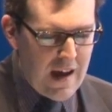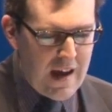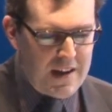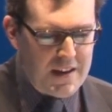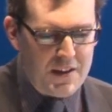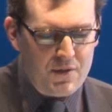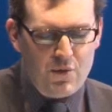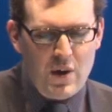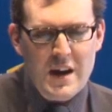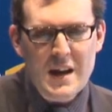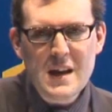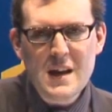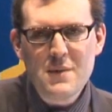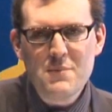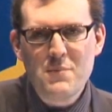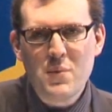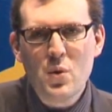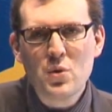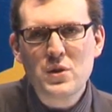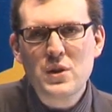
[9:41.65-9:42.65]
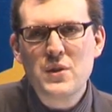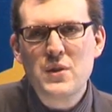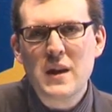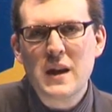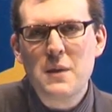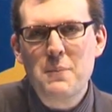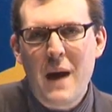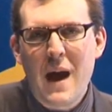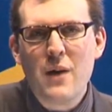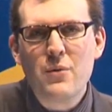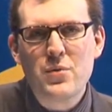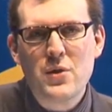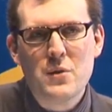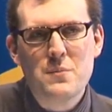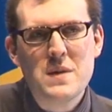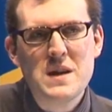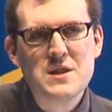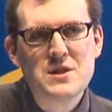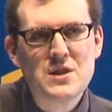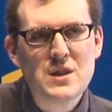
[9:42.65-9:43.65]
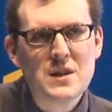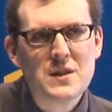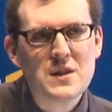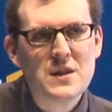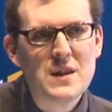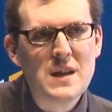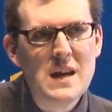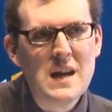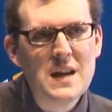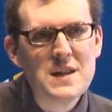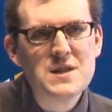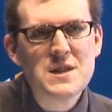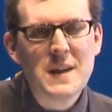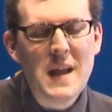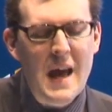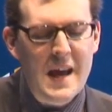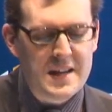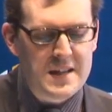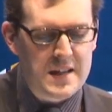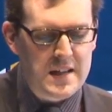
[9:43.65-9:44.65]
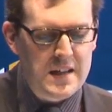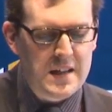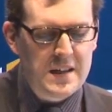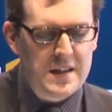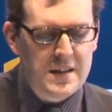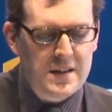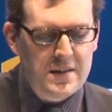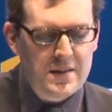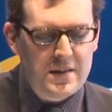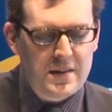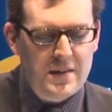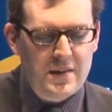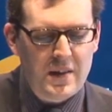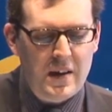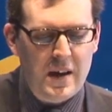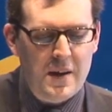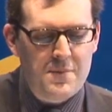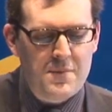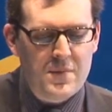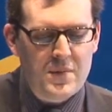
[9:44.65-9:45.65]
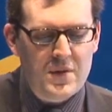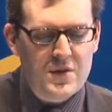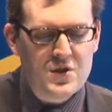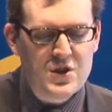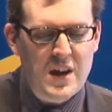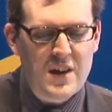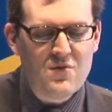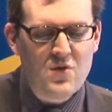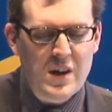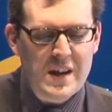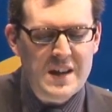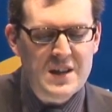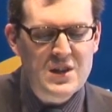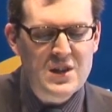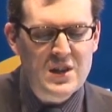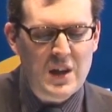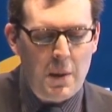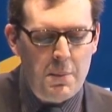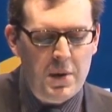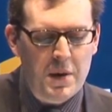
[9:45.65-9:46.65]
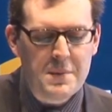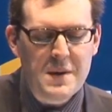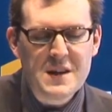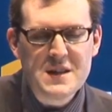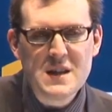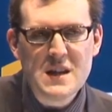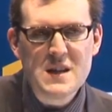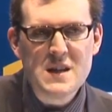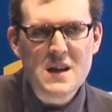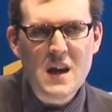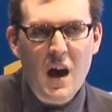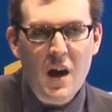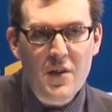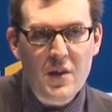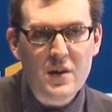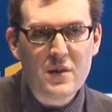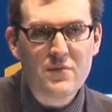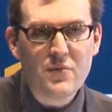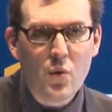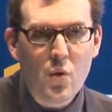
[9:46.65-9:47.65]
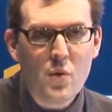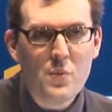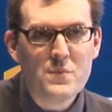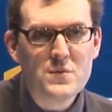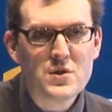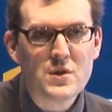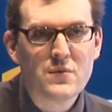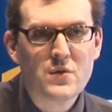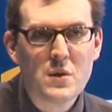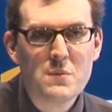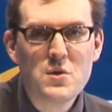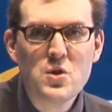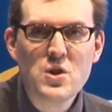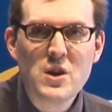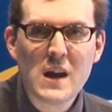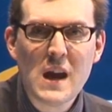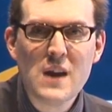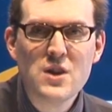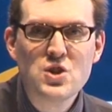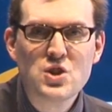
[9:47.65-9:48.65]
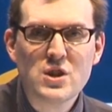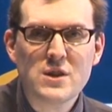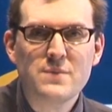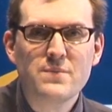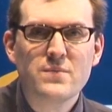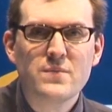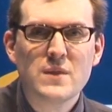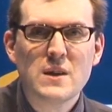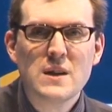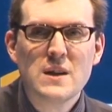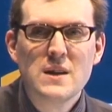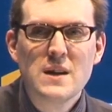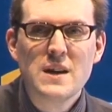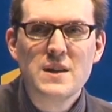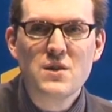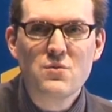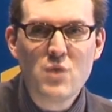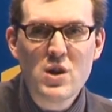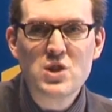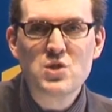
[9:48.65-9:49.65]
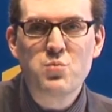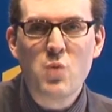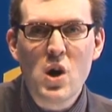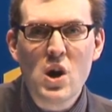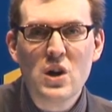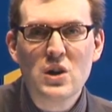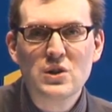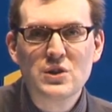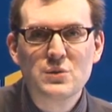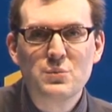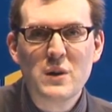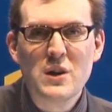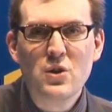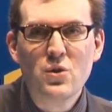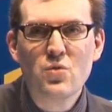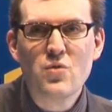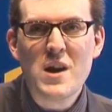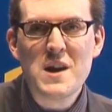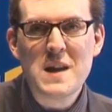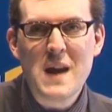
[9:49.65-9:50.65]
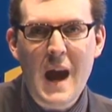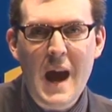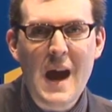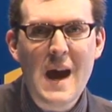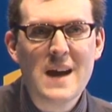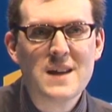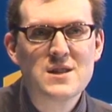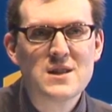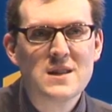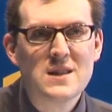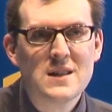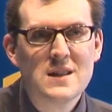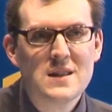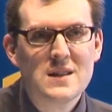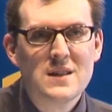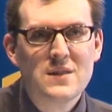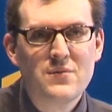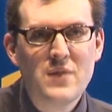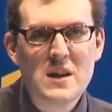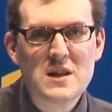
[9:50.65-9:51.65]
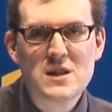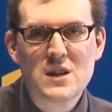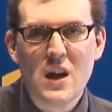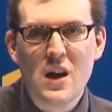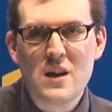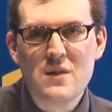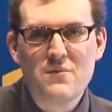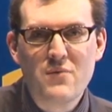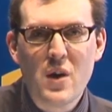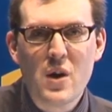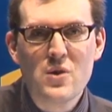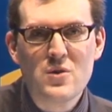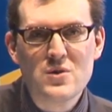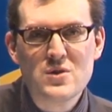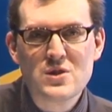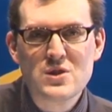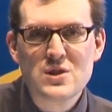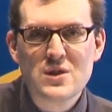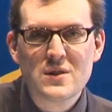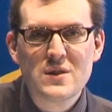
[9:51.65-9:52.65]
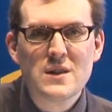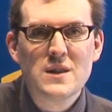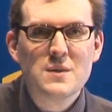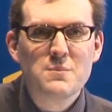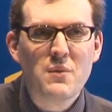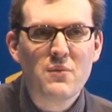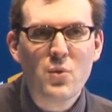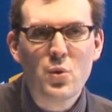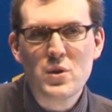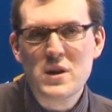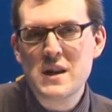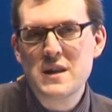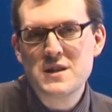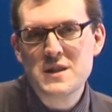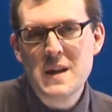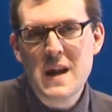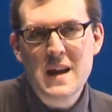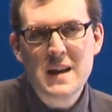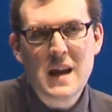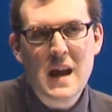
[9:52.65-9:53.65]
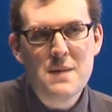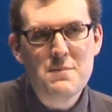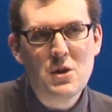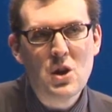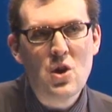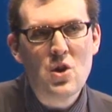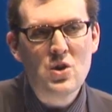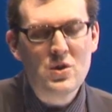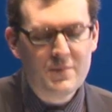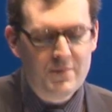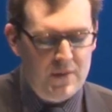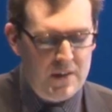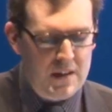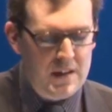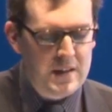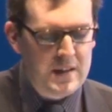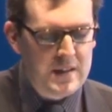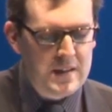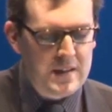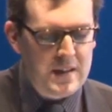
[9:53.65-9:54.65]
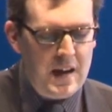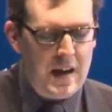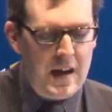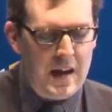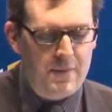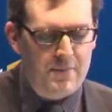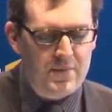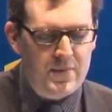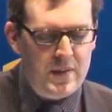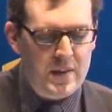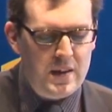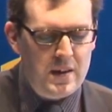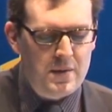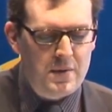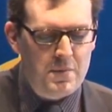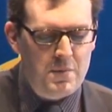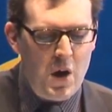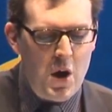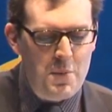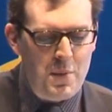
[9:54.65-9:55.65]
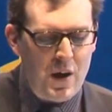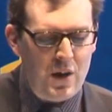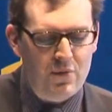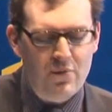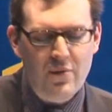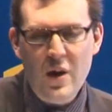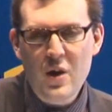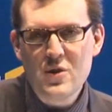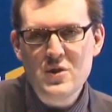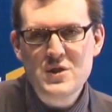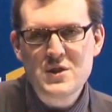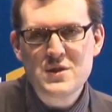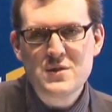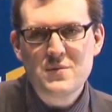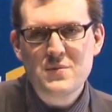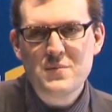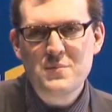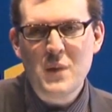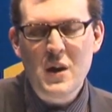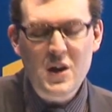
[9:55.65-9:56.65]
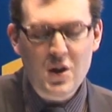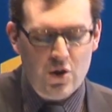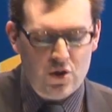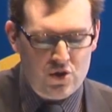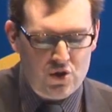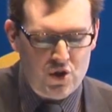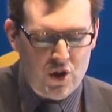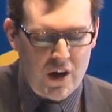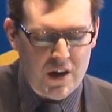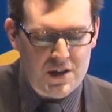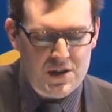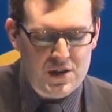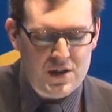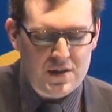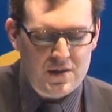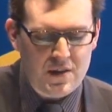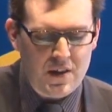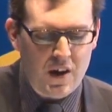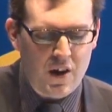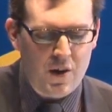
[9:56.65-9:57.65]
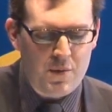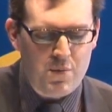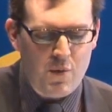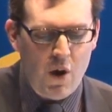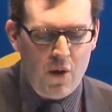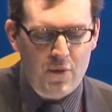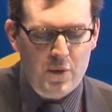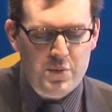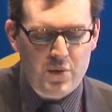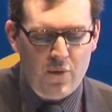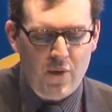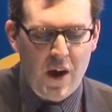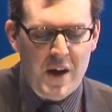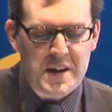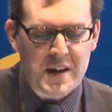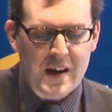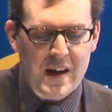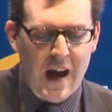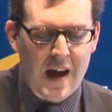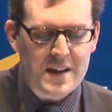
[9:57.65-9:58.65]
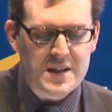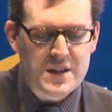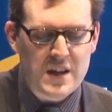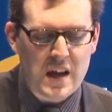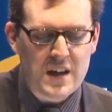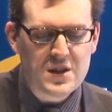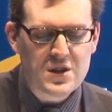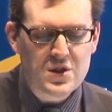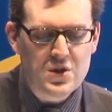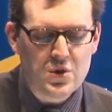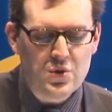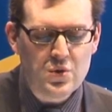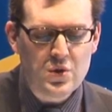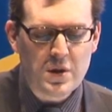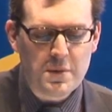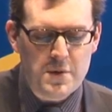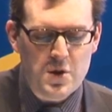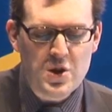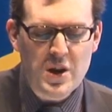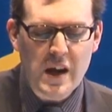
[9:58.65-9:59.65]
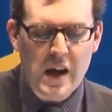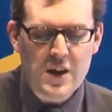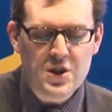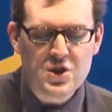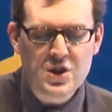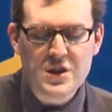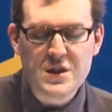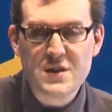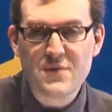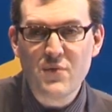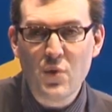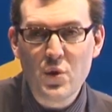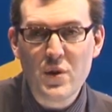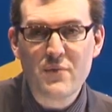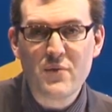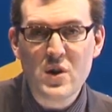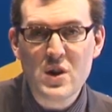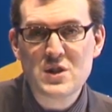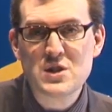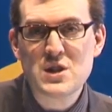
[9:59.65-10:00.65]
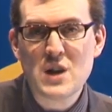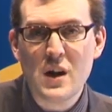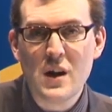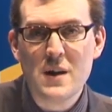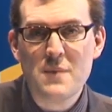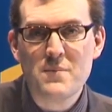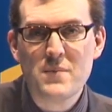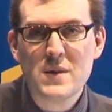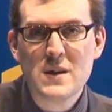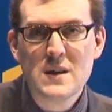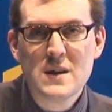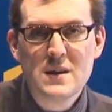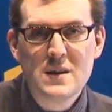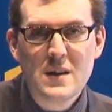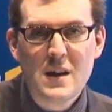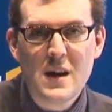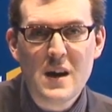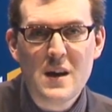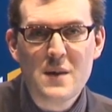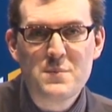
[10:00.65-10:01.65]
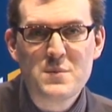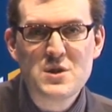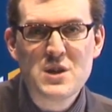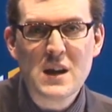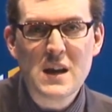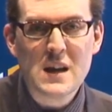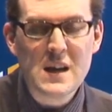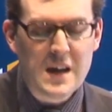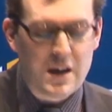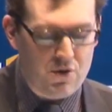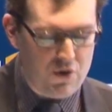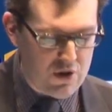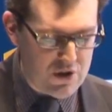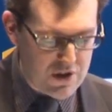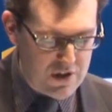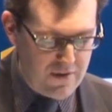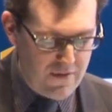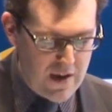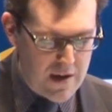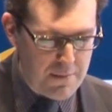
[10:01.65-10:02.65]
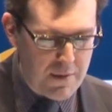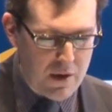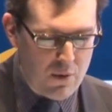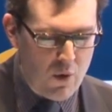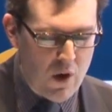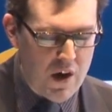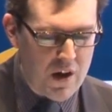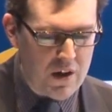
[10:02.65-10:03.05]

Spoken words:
And the really important thing about them is that the internet generally supplemented other forms of communication. In the rich world, we already had fixed line phones before the internet came along. Mobile phones, by contrast, are often providing access to communications for the first time, particularly across the developing